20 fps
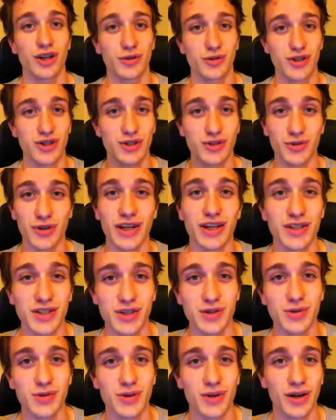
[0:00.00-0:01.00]
straight
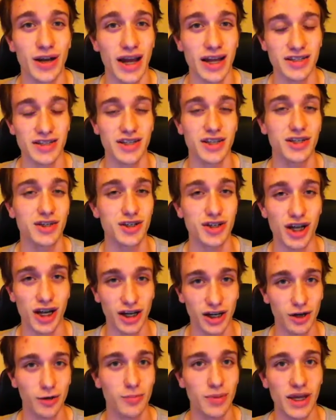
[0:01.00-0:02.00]
to their Etsy
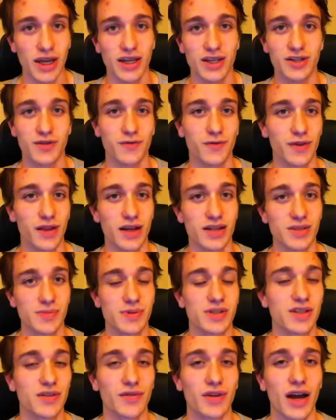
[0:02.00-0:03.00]
checkout page for that
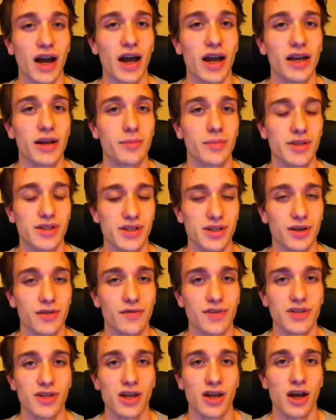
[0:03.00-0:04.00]
specific item and
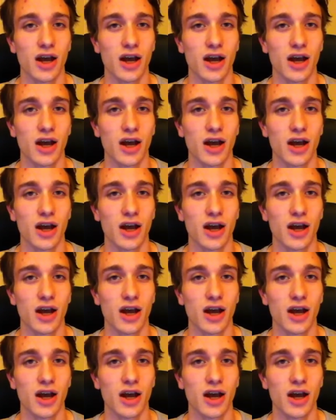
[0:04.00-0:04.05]
service.